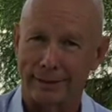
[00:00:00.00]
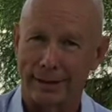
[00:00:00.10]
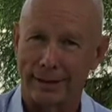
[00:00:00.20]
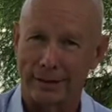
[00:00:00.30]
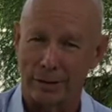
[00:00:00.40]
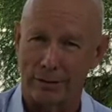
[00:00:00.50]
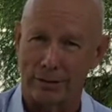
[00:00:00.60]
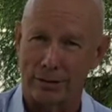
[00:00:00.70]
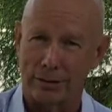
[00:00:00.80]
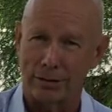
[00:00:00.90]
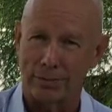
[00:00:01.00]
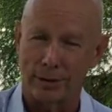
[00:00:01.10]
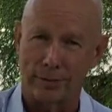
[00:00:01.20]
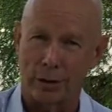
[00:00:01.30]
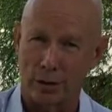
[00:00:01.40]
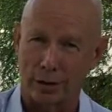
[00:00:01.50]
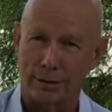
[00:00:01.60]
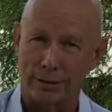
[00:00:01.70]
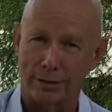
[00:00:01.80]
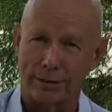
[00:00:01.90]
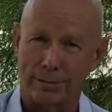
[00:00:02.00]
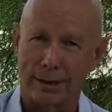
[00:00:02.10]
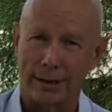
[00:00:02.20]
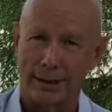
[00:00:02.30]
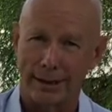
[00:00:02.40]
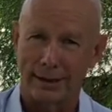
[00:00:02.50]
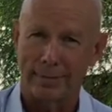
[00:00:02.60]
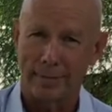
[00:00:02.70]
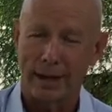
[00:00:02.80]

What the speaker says: so it's a bit of an honour to be here.